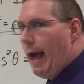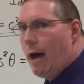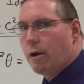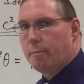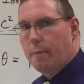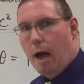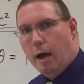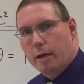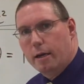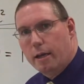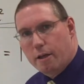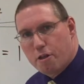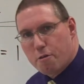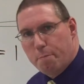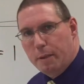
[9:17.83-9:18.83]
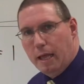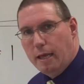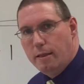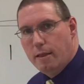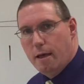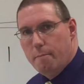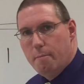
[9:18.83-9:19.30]
out. I'm not going to
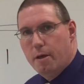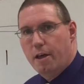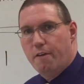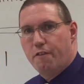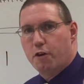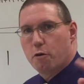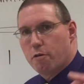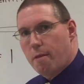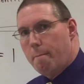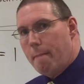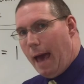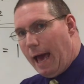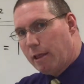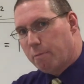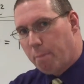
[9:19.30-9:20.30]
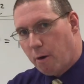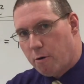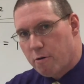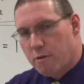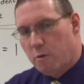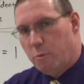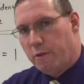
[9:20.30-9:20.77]
explain them. If you're the math
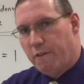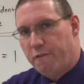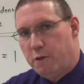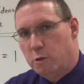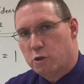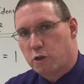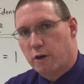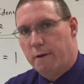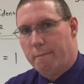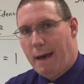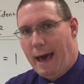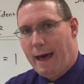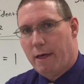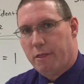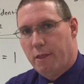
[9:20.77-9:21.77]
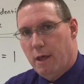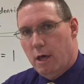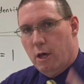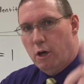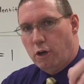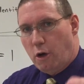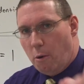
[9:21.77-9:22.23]
person with a future in math,
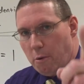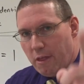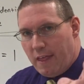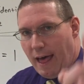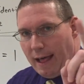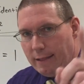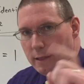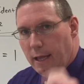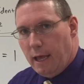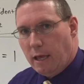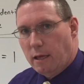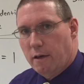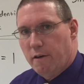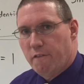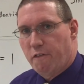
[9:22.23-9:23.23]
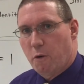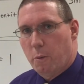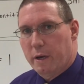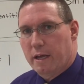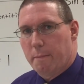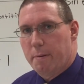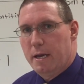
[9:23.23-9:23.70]
go to that link for
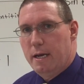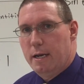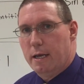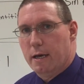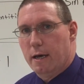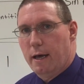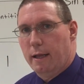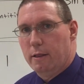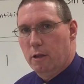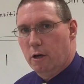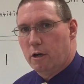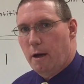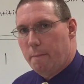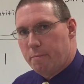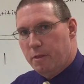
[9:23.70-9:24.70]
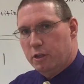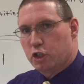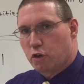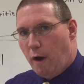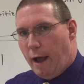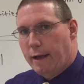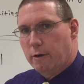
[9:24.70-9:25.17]
Wikipedia and look up the
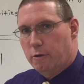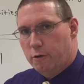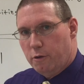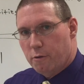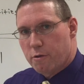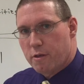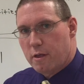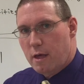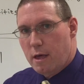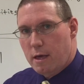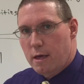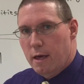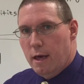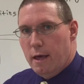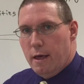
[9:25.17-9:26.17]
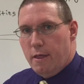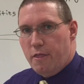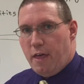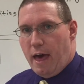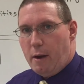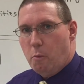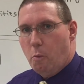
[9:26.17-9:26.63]
triangle. You'll see
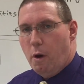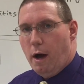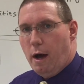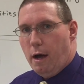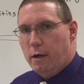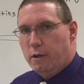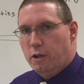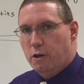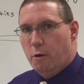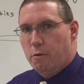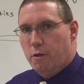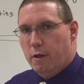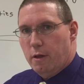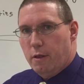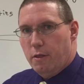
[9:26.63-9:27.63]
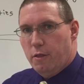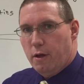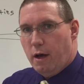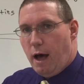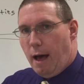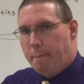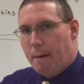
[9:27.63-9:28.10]
that
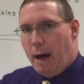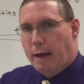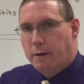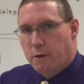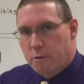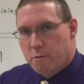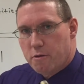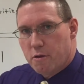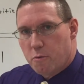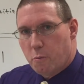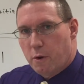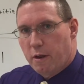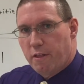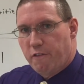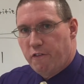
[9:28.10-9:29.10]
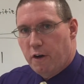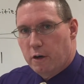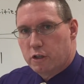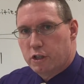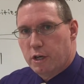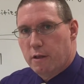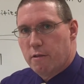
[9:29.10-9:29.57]
the hypotenuse is one of the
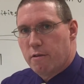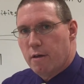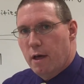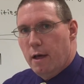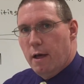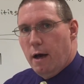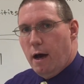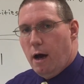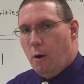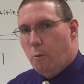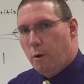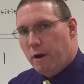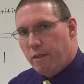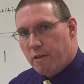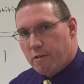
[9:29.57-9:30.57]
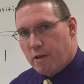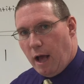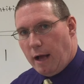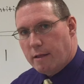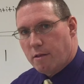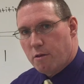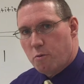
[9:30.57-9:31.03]
functions, one of the
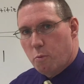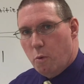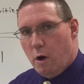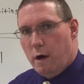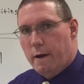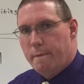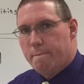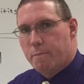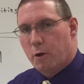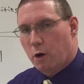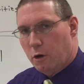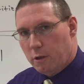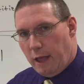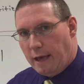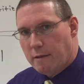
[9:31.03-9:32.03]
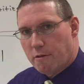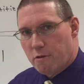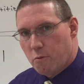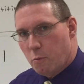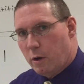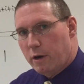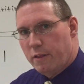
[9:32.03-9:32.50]
sides is 1, or legs
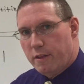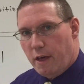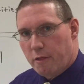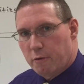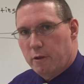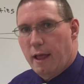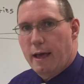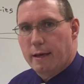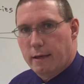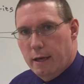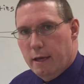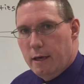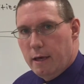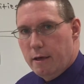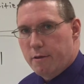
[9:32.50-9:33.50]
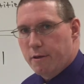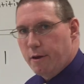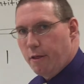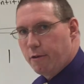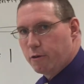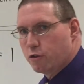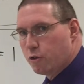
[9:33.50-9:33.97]
is 1, and the other leg is
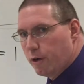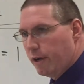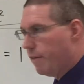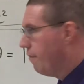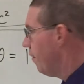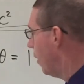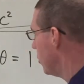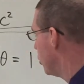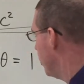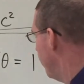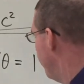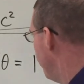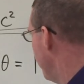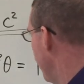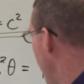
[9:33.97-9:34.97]
another trig function.